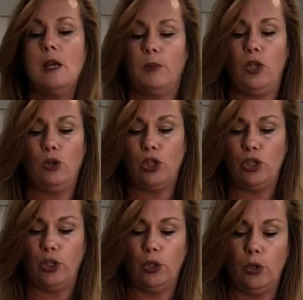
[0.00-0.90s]
But you could
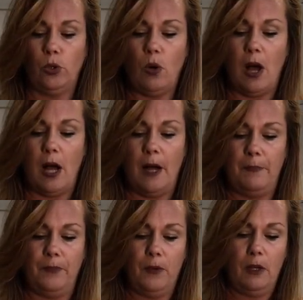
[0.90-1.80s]
do
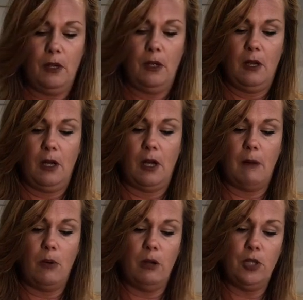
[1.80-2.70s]
a gumball